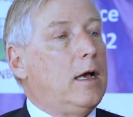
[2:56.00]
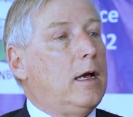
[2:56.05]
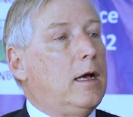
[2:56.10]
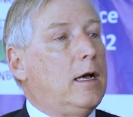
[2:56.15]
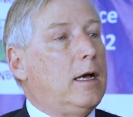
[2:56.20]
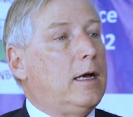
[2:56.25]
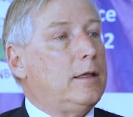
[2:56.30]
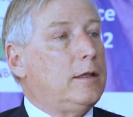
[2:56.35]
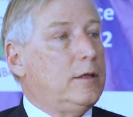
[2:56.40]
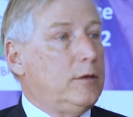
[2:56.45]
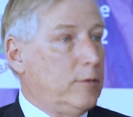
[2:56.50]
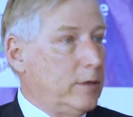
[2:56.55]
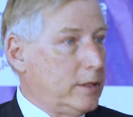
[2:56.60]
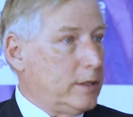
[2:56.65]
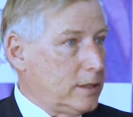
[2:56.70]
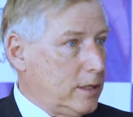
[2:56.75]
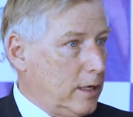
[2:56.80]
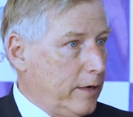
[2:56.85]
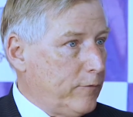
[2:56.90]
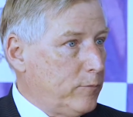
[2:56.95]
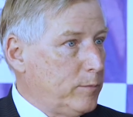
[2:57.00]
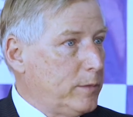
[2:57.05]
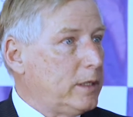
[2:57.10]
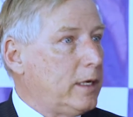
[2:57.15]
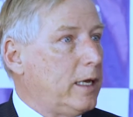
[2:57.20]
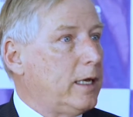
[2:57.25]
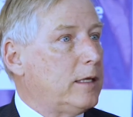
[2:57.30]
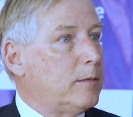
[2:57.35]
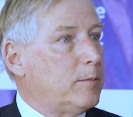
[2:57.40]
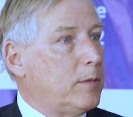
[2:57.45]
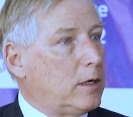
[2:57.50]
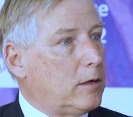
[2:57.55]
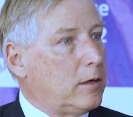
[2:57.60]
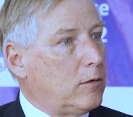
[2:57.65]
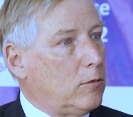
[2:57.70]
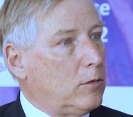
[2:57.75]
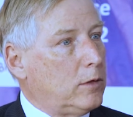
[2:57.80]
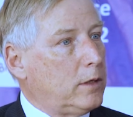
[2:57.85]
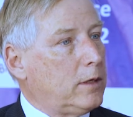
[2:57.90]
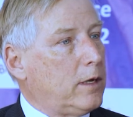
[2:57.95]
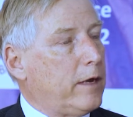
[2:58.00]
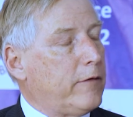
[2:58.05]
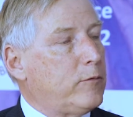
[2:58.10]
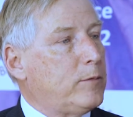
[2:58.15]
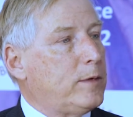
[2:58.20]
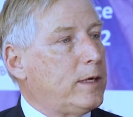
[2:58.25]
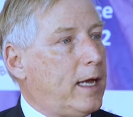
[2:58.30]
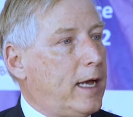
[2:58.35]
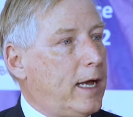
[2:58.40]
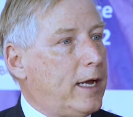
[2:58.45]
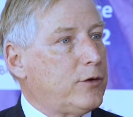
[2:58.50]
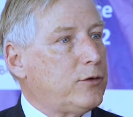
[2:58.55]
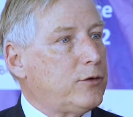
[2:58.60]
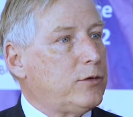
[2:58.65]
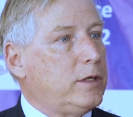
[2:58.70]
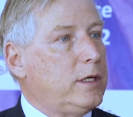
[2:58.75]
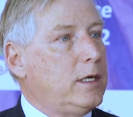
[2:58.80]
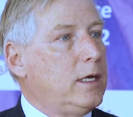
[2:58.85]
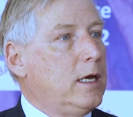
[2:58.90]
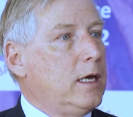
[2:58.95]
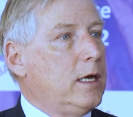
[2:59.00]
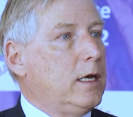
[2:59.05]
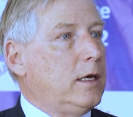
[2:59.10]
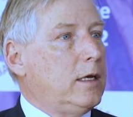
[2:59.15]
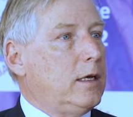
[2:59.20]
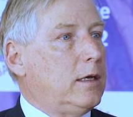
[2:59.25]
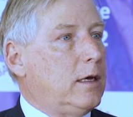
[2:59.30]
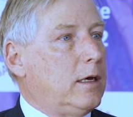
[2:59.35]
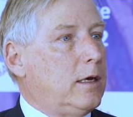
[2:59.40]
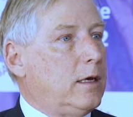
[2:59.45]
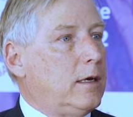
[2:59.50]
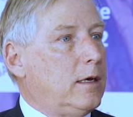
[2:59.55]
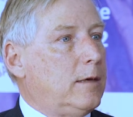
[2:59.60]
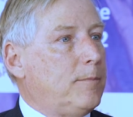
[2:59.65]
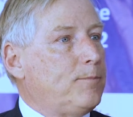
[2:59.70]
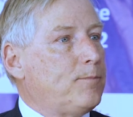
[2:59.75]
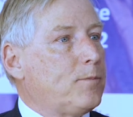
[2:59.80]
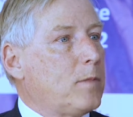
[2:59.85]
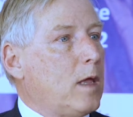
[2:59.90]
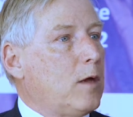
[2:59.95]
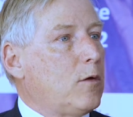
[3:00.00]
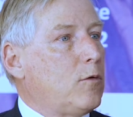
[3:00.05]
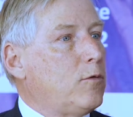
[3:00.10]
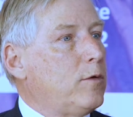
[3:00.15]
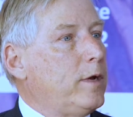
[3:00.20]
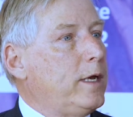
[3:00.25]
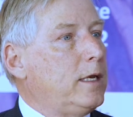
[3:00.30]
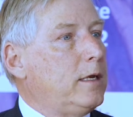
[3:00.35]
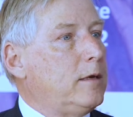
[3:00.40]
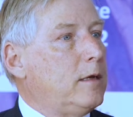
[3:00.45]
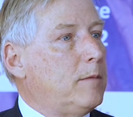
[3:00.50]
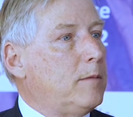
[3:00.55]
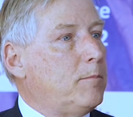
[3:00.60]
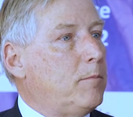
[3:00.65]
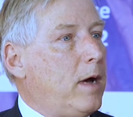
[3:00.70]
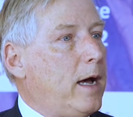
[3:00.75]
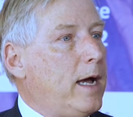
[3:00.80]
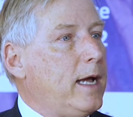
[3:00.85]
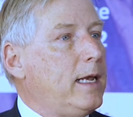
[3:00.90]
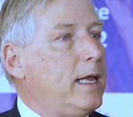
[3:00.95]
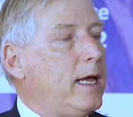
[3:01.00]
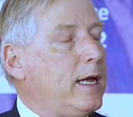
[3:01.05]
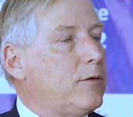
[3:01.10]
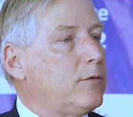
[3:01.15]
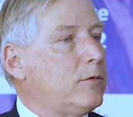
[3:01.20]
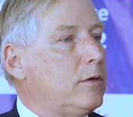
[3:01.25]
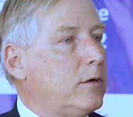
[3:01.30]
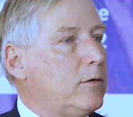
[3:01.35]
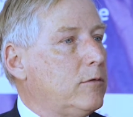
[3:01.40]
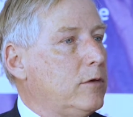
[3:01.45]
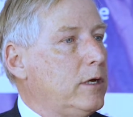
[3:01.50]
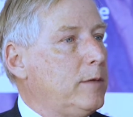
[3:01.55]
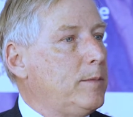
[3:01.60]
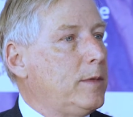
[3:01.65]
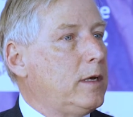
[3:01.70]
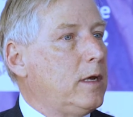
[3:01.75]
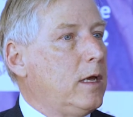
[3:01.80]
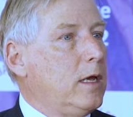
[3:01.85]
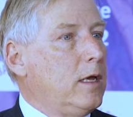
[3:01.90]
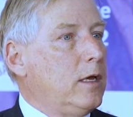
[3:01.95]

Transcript: The U.S. government and the Mongolian government actually created a bilateral agreement